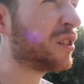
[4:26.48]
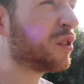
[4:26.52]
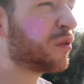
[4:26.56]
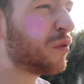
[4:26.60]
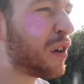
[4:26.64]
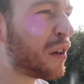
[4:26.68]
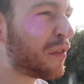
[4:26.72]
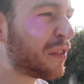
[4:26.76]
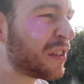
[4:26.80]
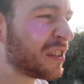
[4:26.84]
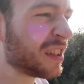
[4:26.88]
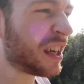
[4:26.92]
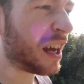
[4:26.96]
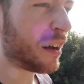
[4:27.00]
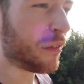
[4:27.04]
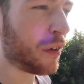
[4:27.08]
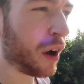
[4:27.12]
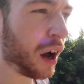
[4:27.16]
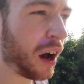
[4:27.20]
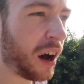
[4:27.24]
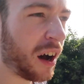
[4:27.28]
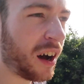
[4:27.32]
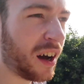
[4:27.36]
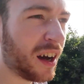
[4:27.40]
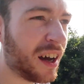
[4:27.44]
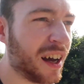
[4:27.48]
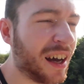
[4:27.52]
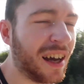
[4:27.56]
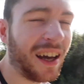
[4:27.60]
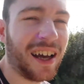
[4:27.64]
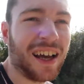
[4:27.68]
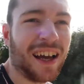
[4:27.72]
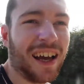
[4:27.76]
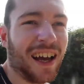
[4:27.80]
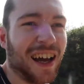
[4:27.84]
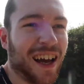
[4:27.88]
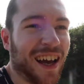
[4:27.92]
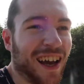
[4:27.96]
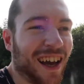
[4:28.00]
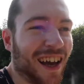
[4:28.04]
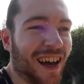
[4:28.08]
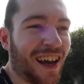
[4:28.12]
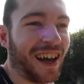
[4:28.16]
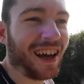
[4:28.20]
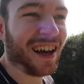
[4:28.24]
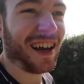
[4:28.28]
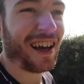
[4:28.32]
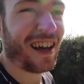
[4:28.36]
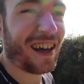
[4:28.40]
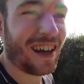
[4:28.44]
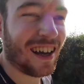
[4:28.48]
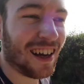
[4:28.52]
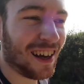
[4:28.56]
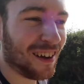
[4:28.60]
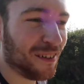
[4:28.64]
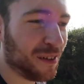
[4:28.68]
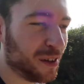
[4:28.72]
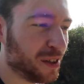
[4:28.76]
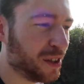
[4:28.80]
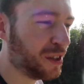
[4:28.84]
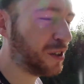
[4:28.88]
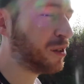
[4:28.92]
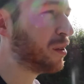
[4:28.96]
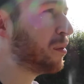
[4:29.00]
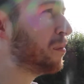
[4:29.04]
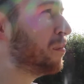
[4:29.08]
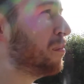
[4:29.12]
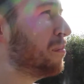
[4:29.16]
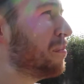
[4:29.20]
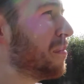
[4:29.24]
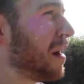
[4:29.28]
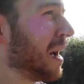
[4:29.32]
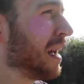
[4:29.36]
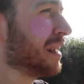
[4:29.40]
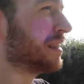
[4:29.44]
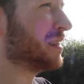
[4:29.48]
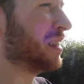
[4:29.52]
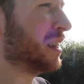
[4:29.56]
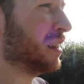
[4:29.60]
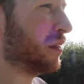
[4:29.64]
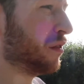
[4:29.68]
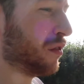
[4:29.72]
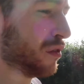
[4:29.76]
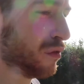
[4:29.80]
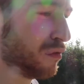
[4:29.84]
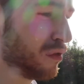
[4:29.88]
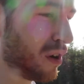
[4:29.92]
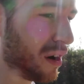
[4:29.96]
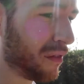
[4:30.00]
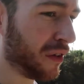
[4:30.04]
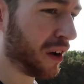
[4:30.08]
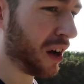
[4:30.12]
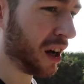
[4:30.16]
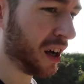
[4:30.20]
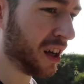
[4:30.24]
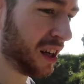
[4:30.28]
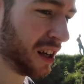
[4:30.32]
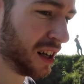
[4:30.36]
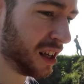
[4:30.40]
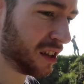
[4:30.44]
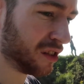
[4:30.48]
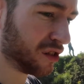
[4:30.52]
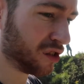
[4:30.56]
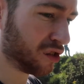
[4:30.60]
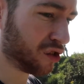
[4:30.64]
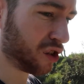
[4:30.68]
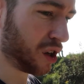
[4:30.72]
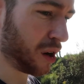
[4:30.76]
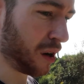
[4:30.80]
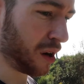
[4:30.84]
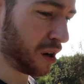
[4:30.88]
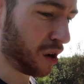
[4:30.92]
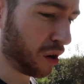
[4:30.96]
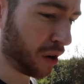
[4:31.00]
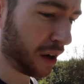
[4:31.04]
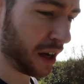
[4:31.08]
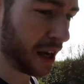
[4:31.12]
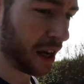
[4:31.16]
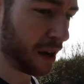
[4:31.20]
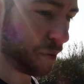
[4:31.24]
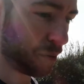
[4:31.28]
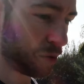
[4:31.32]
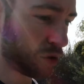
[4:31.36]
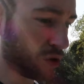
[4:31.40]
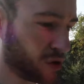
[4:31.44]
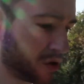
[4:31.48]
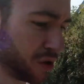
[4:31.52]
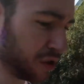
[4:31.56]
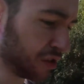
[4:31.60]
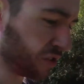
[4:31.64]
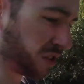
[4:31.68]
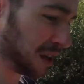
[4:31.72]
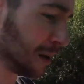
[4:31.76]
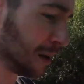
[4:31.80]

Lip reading: it's the River Sava, which is a massive river. Let's just go along here. I'm just going to